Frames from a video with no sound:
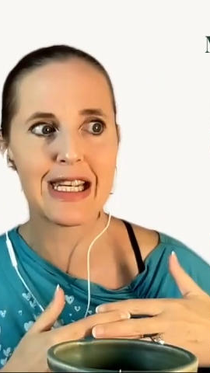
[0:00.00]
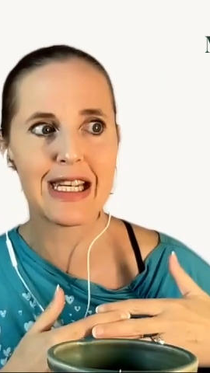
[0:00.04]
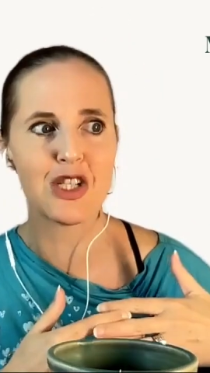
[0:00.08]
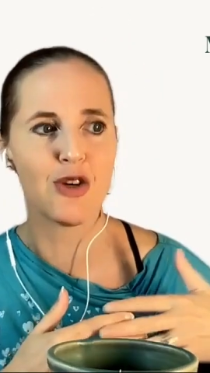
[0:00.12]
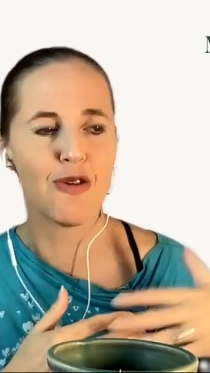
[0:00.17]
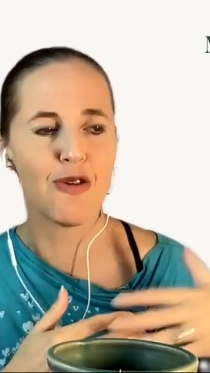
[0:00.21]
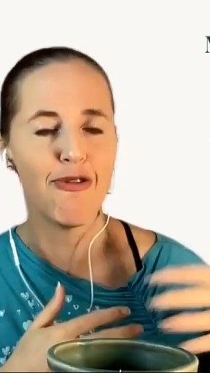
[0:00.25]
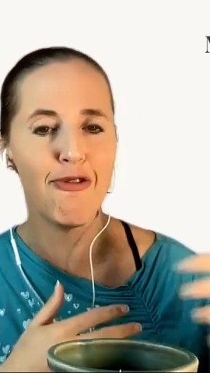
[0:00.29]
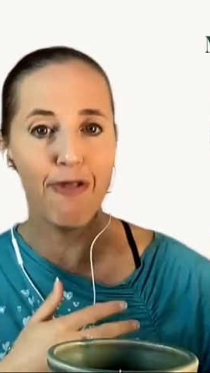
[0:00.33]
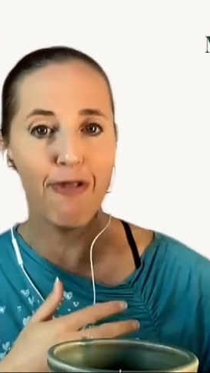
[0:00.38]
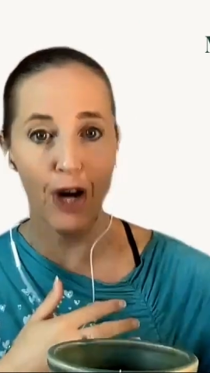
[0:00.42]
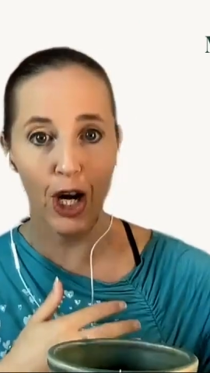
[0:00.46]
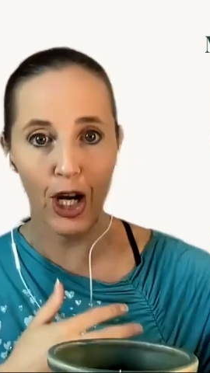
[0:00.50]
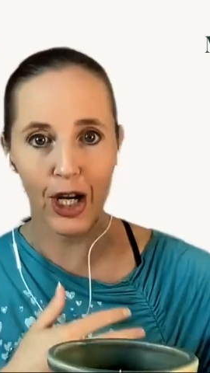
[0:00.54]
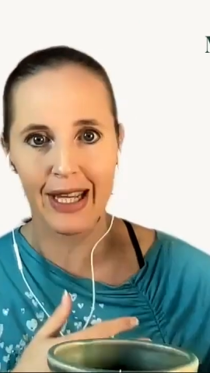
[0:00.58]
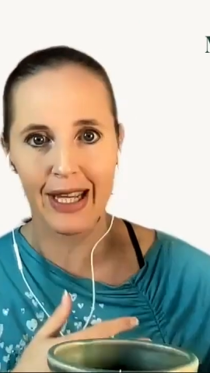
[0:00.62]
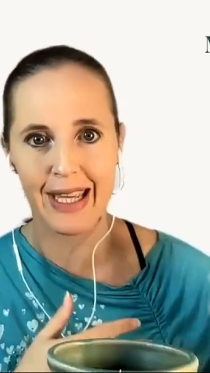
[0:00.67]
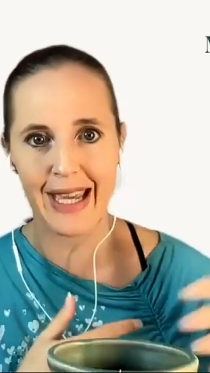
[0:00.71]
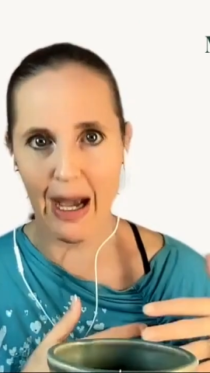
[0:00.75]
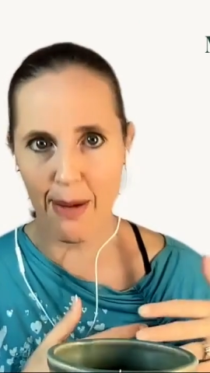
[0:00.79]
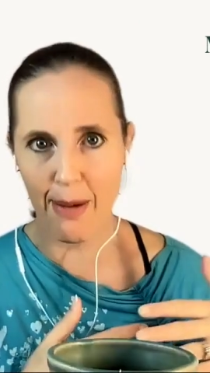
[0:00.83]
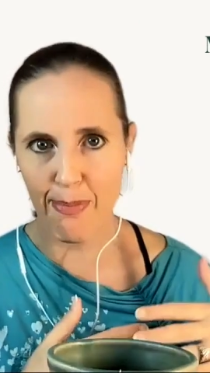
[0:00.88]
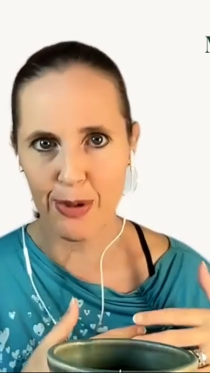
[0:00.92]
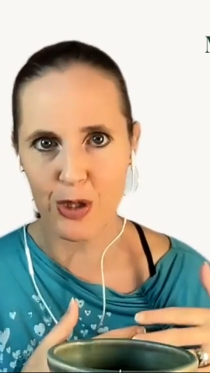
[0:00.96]
such a far
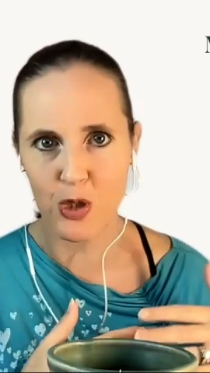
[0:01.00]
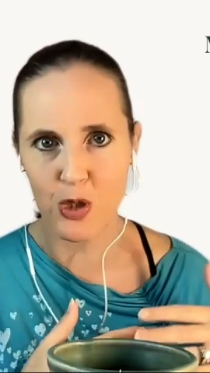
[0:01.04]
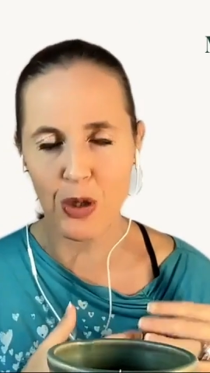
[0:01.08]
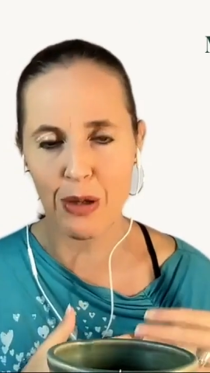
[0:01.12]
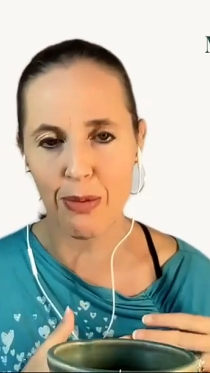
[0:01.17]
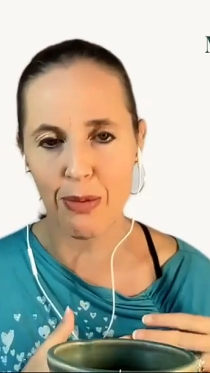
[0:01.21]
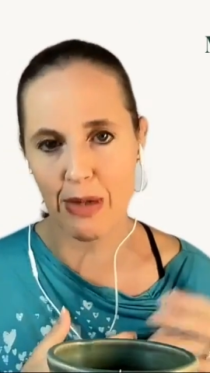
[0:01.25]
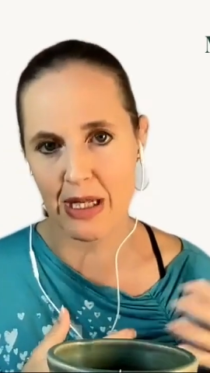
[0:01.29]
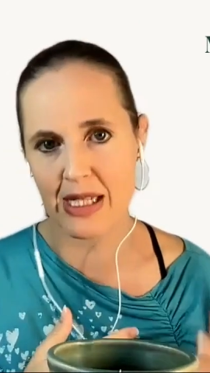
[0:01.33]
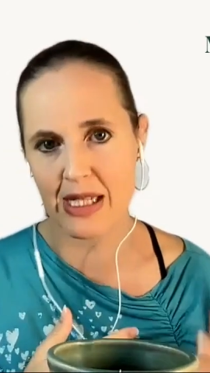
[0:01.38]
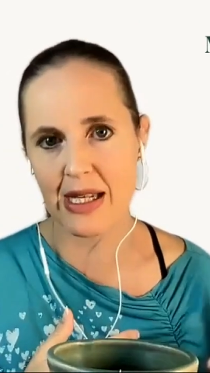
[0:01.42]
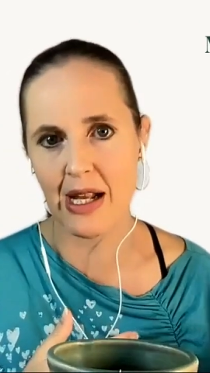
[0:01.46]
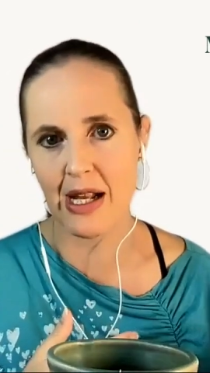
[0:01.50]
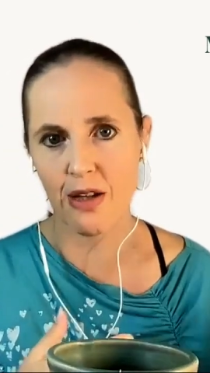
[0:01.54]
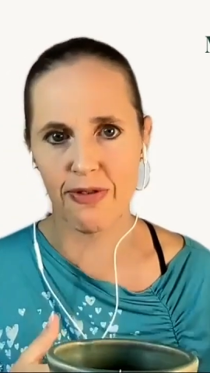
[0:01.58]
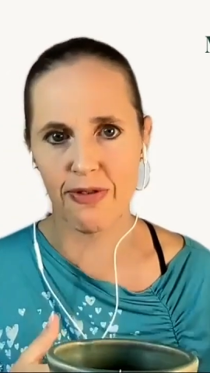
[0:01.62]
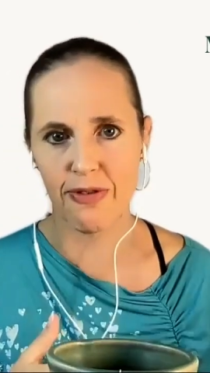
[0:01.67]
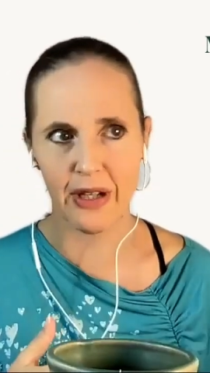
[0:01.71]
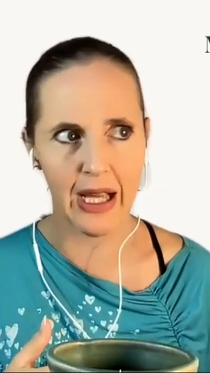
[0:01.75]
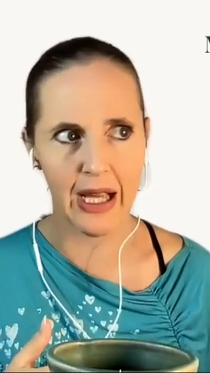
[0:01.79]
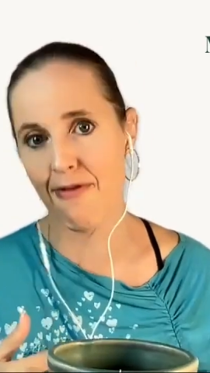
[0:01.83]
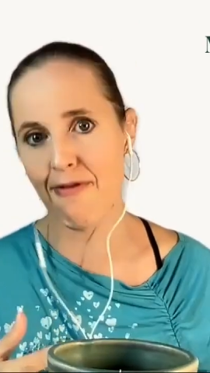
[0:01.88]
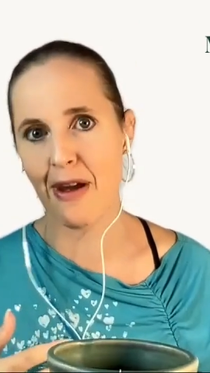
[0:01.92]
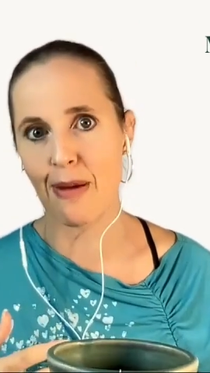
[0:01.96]
gap between myself
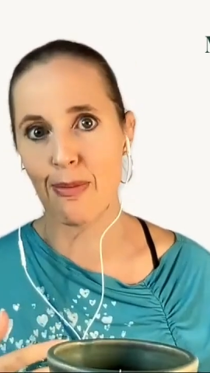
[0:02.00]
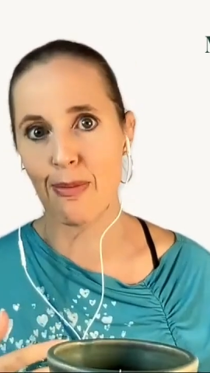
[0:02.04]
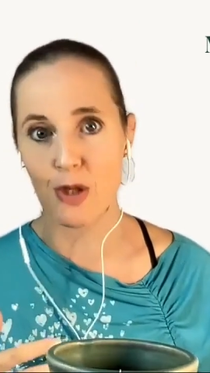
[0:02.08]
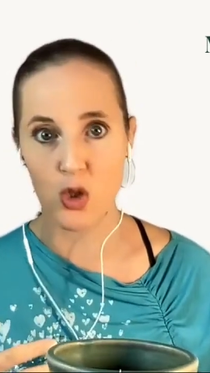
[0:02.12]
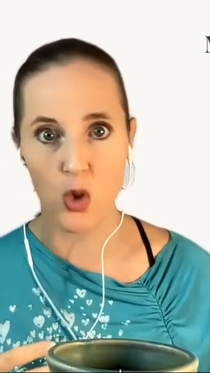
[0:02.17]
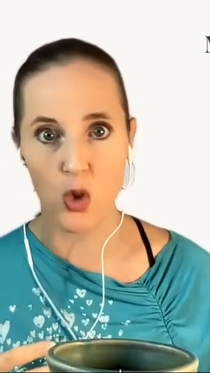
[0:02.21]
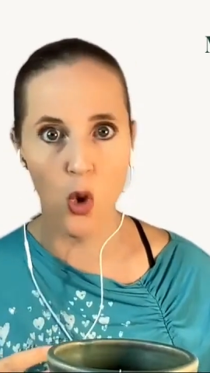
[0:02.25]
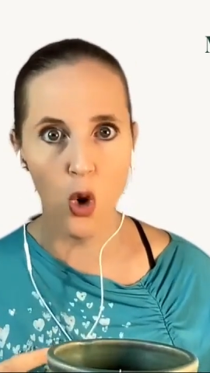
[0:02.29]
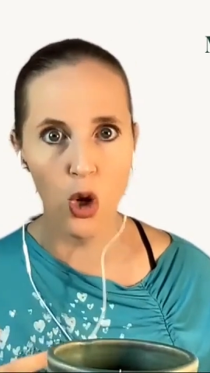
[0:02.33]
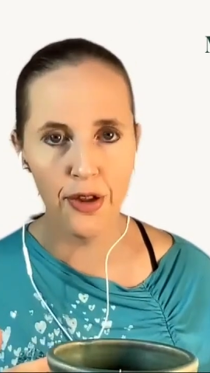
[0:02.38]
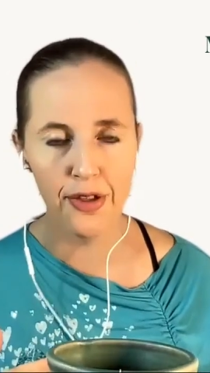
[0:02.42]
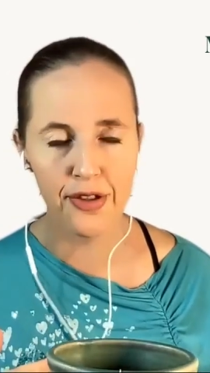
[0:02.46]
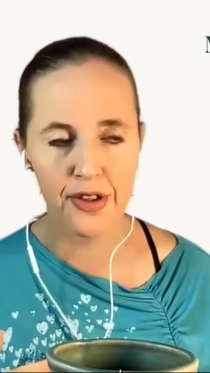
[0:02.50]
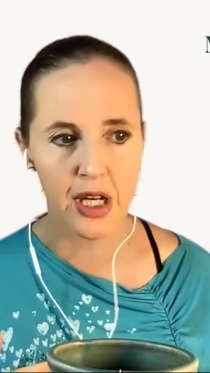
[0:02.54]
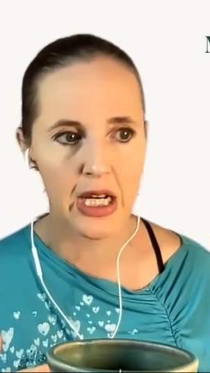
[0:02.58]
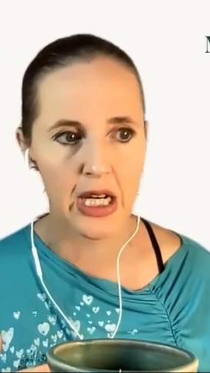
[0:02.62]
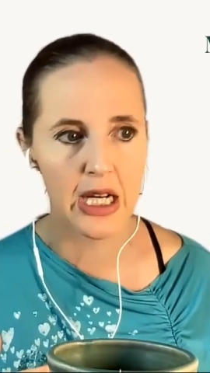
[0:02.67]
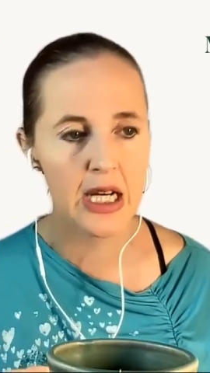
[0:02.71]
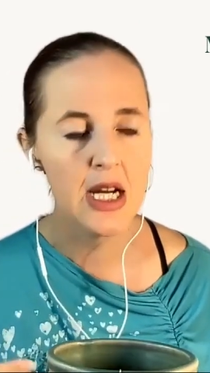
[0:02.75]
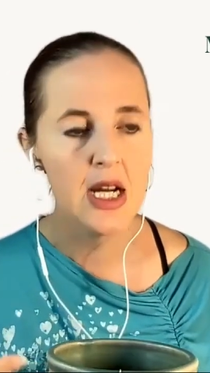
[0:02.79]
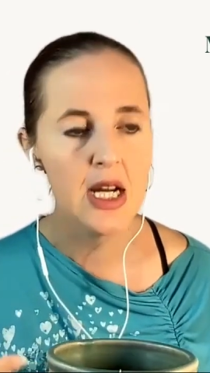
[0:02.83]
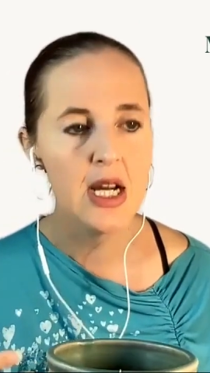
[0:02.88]
and a famous author.